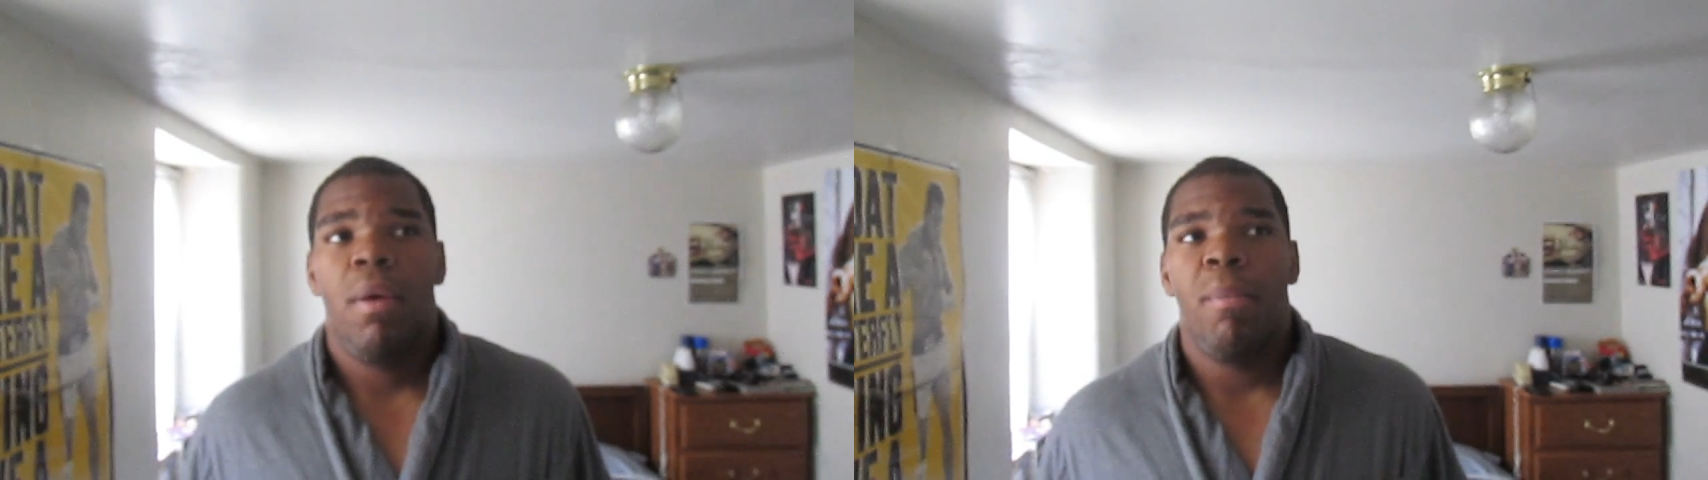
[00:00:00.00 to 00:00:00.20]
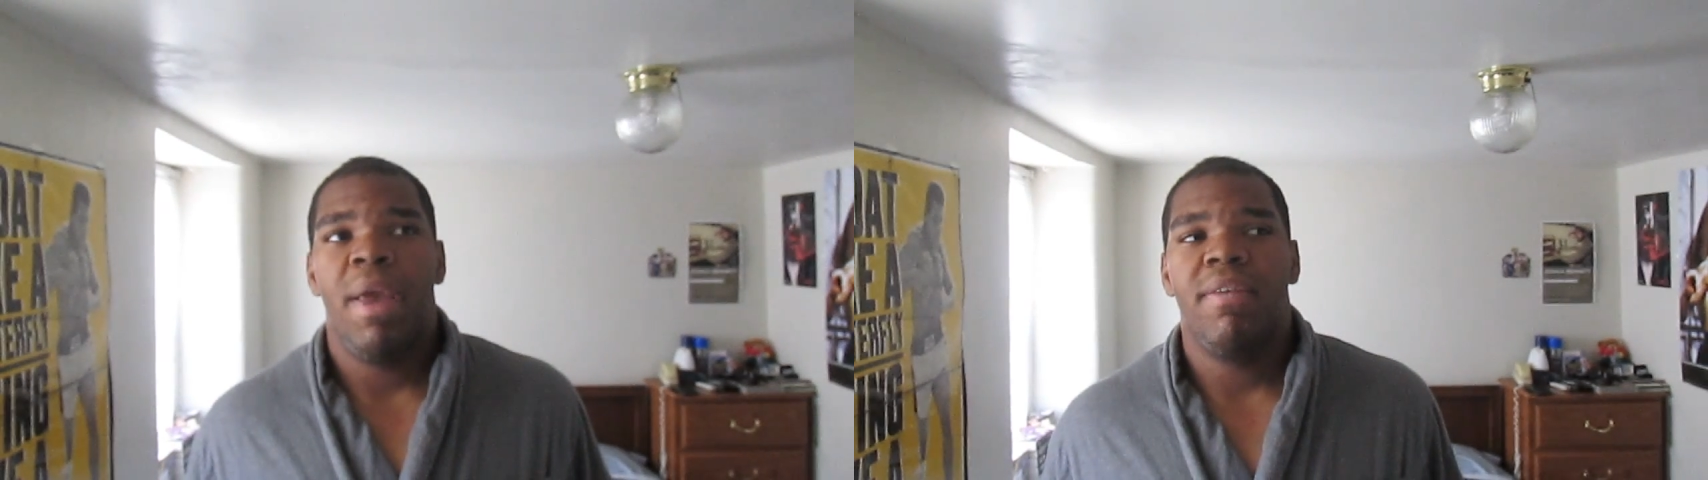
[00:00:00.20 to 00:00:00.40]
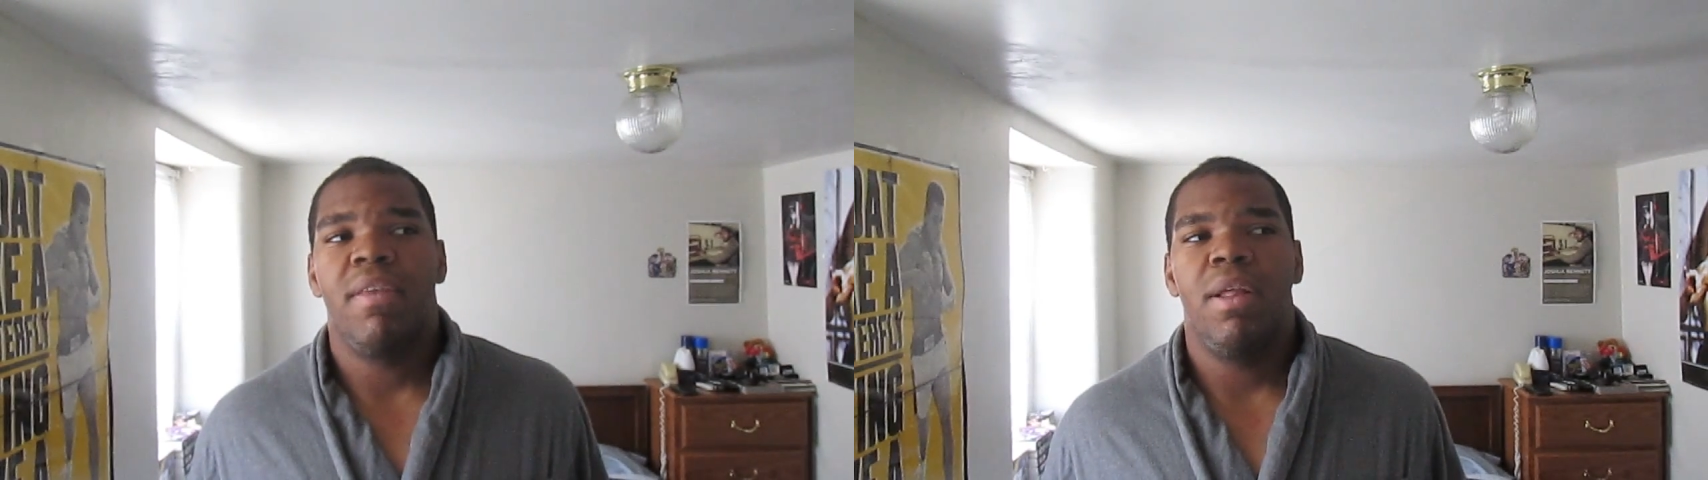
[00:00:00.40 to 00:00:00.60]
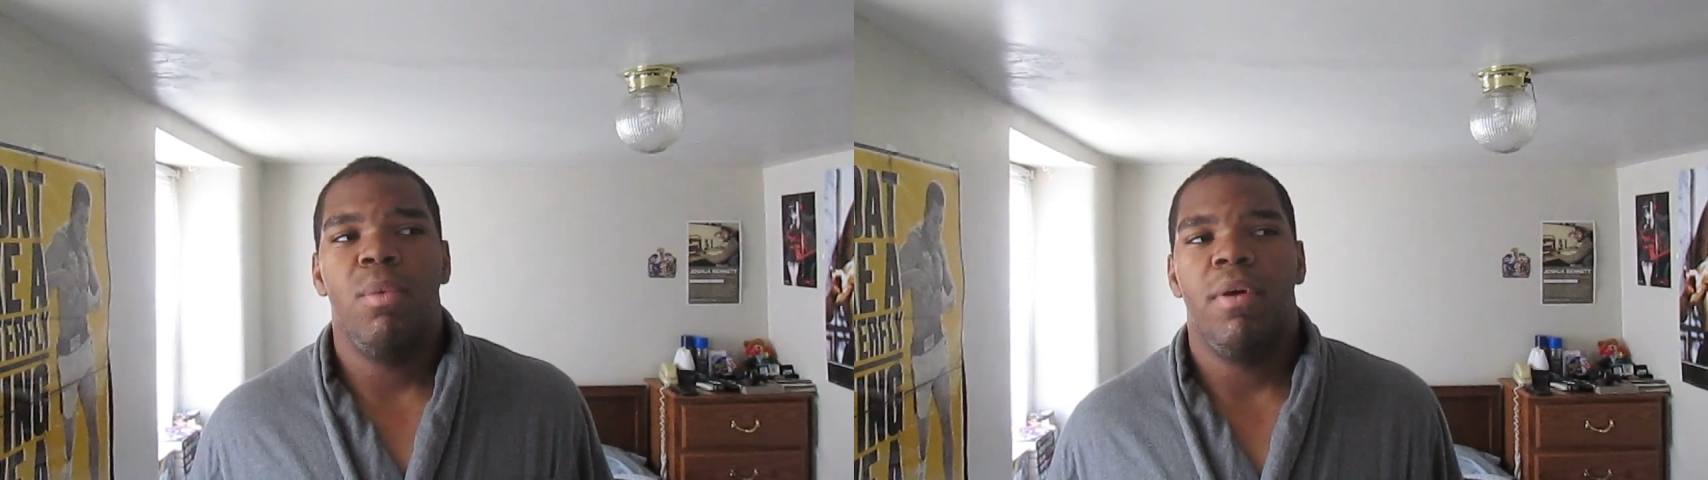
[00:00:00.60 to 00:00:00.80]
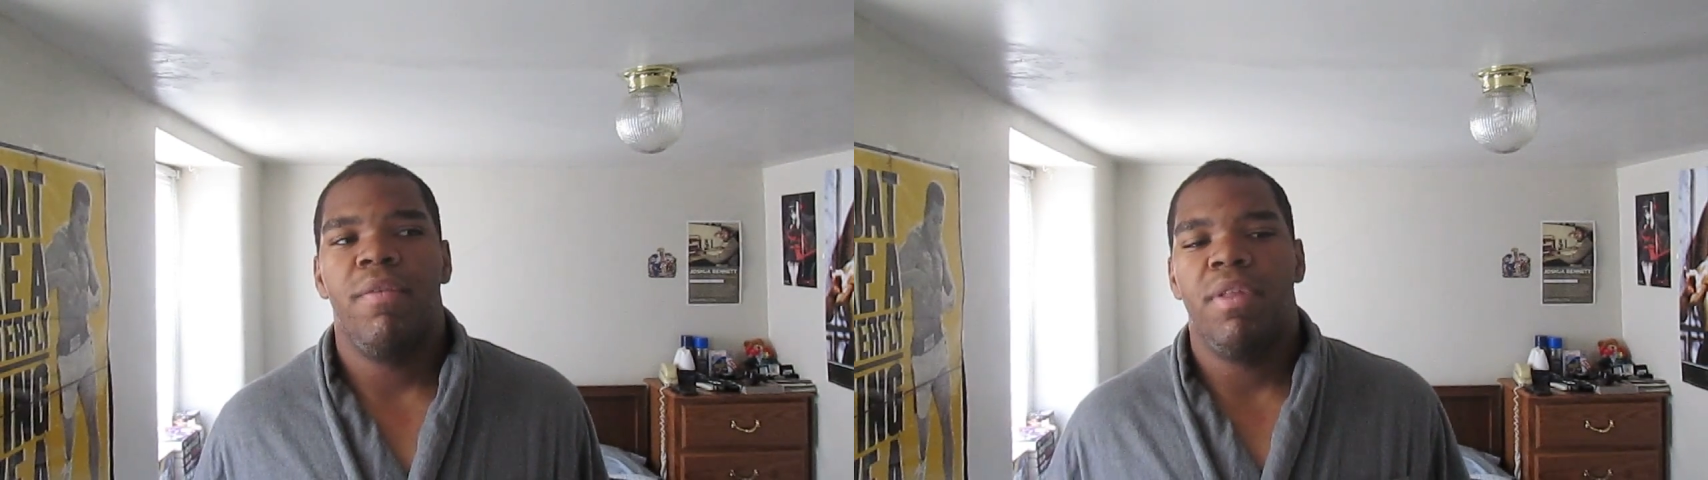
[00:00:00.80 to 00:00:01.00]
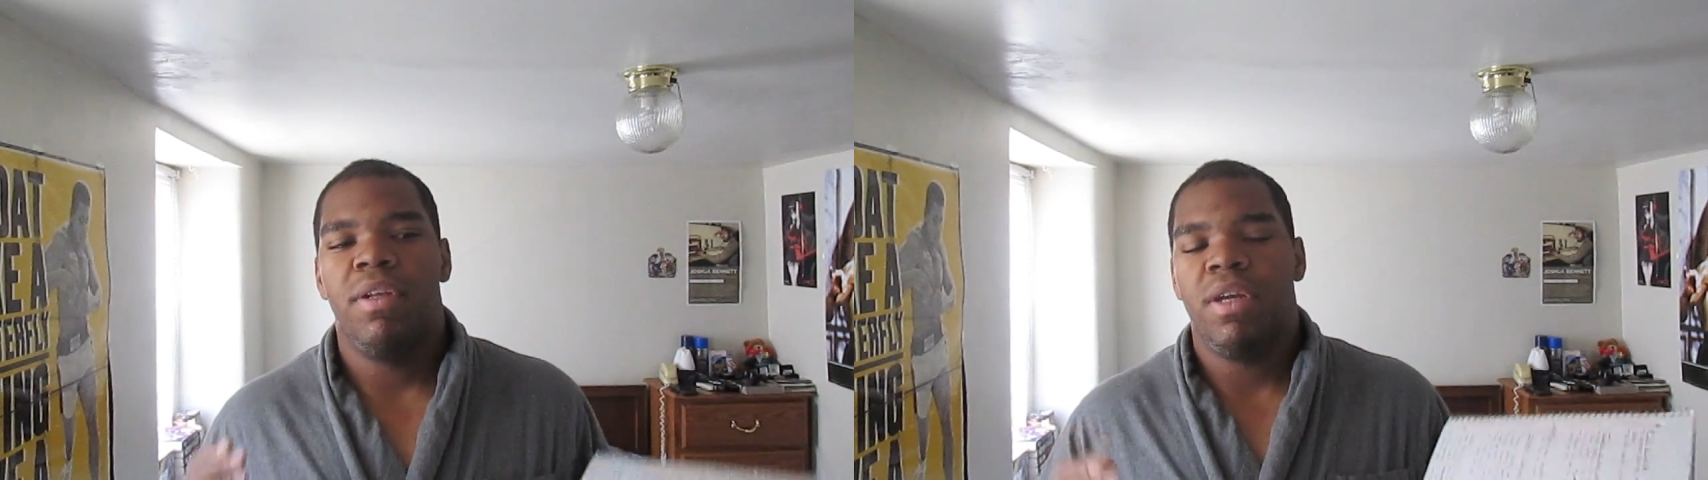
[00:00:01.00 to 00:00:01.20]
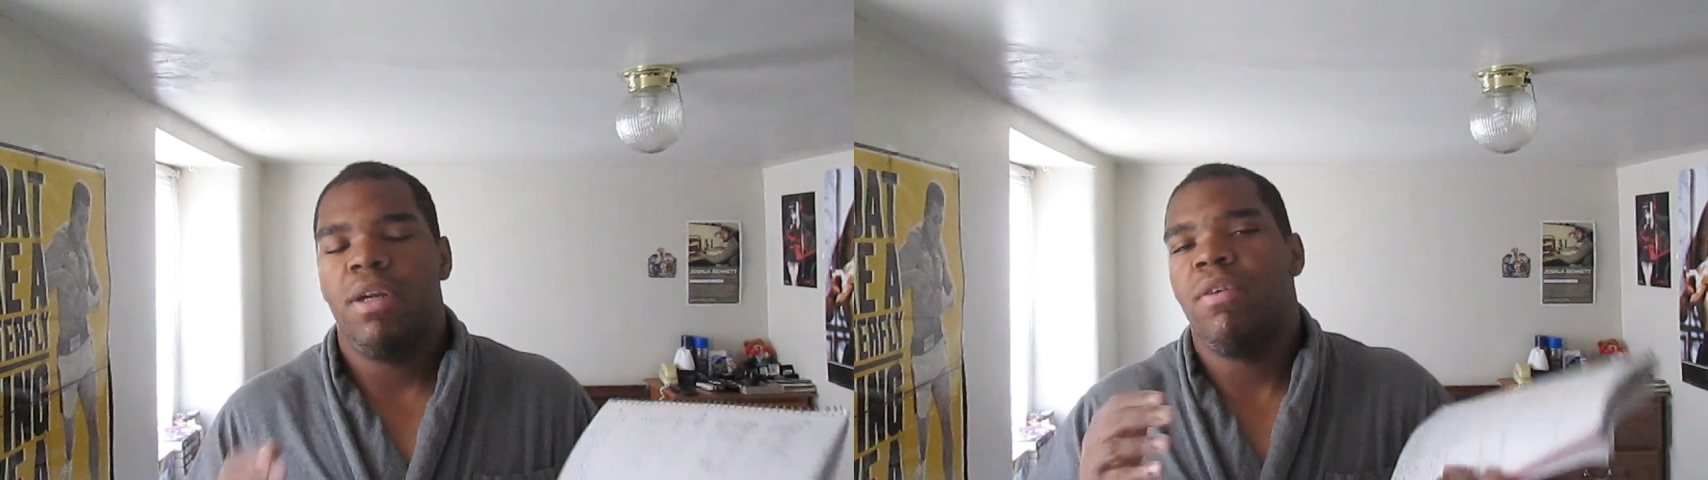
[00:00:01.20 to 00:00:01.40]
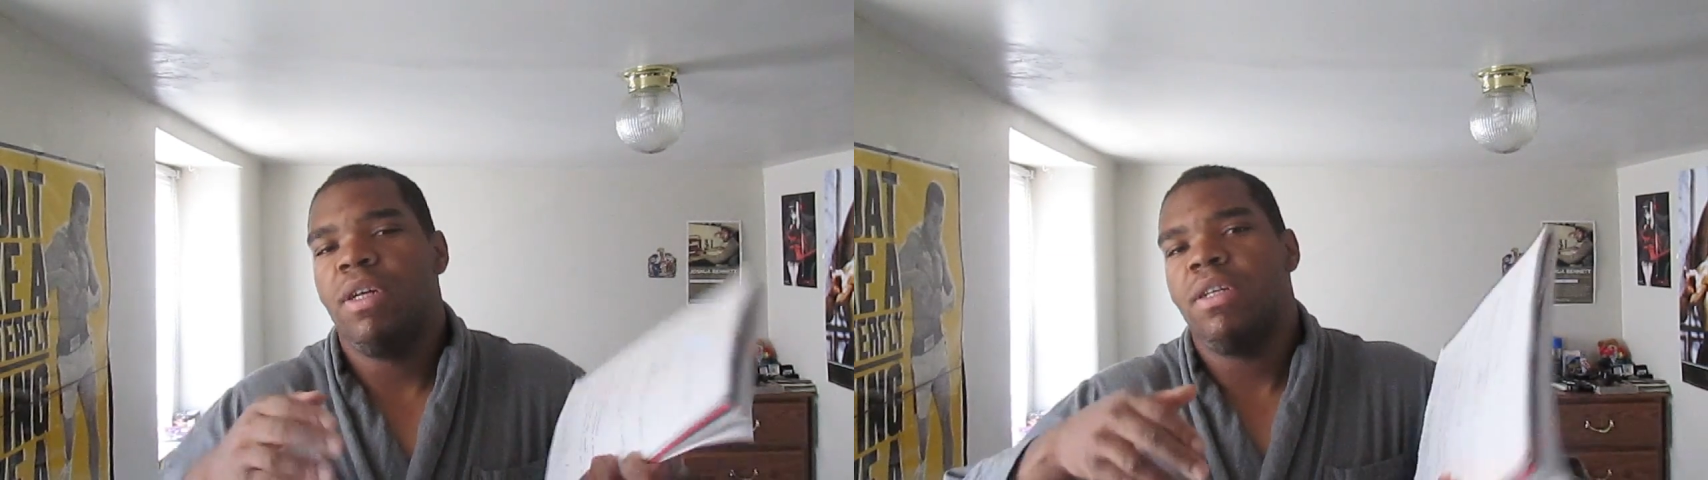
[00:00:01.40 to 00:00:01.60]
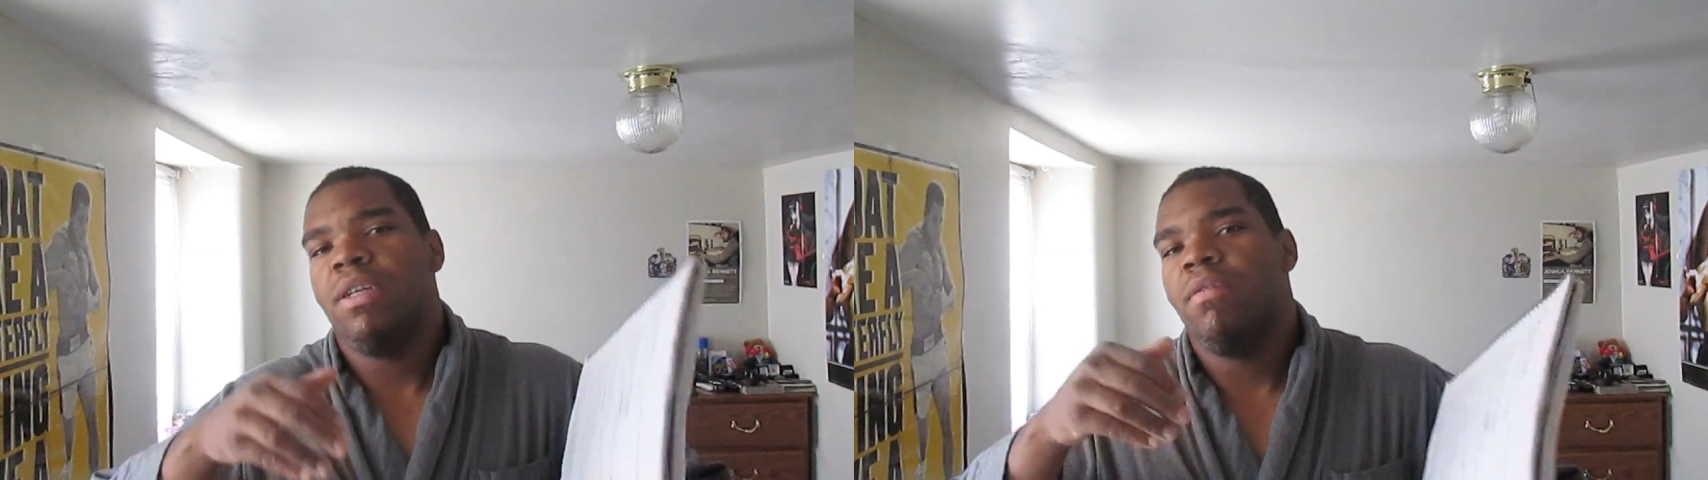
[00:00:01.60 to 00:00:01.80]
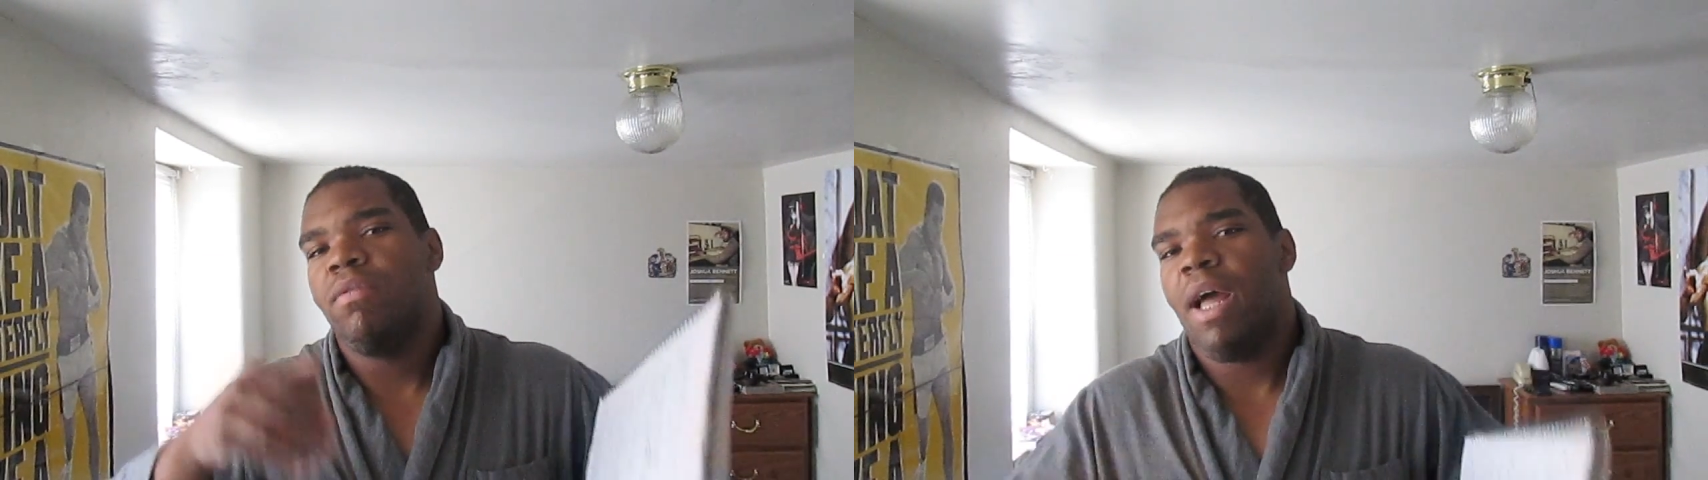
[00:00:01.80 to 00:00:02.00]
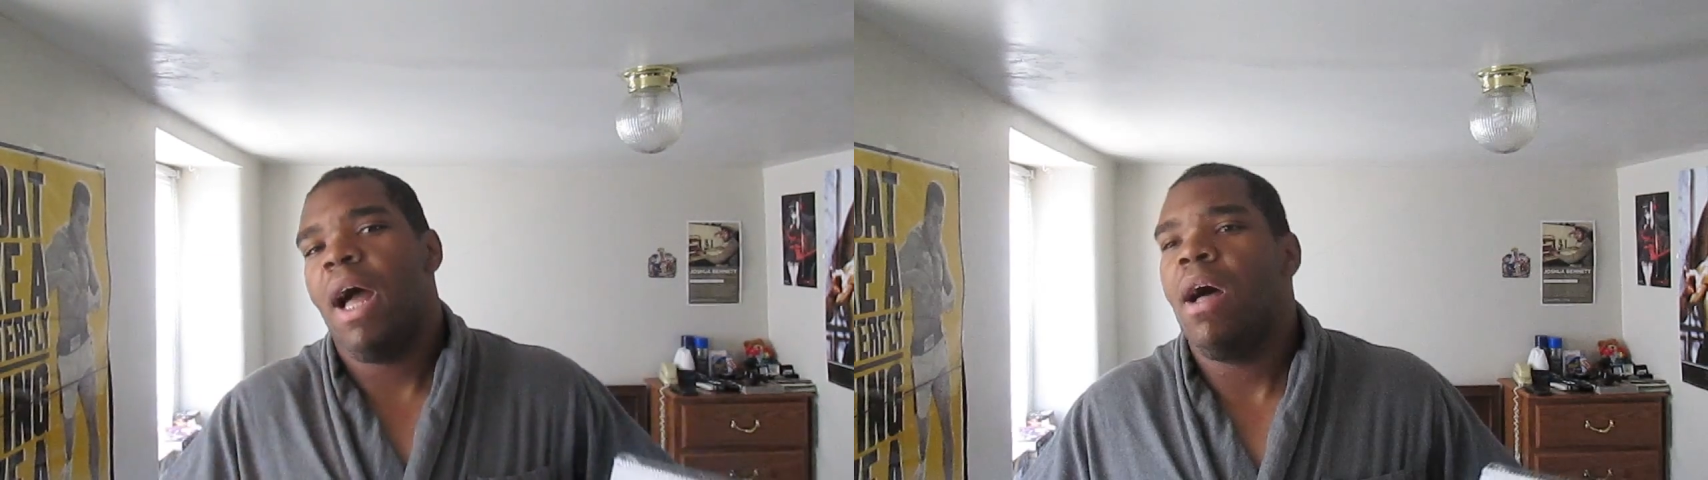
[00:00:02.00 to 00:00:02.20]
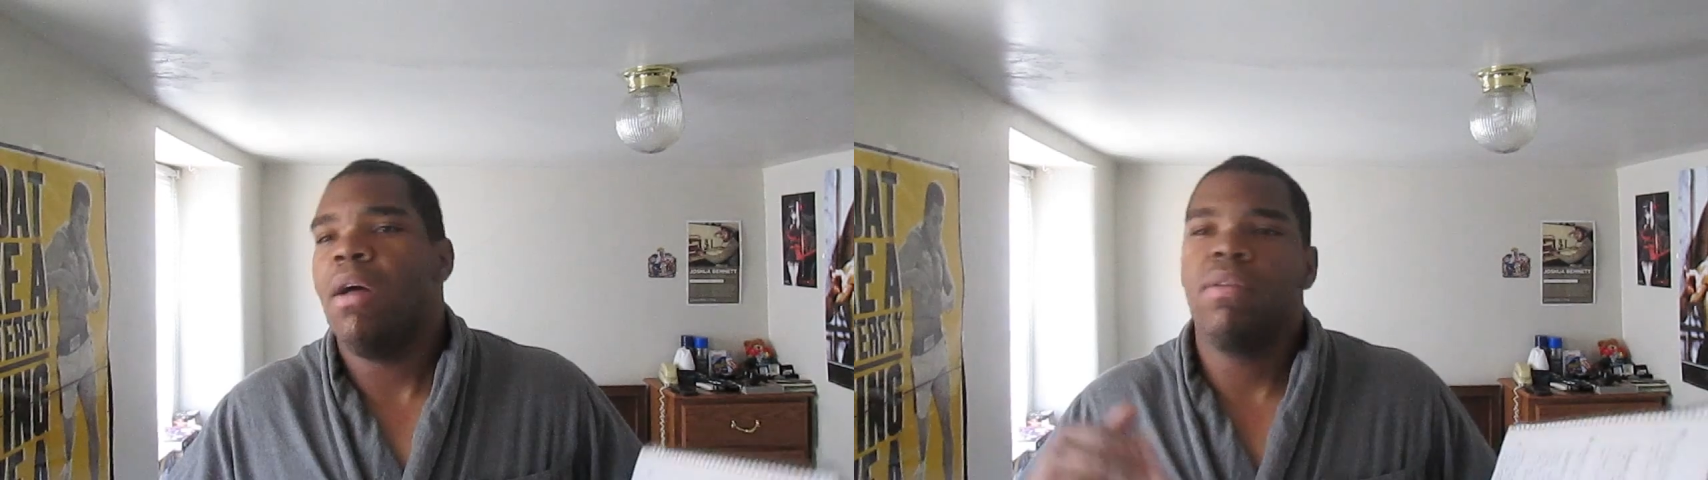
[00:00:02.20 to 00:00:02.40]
basically with the generation of now.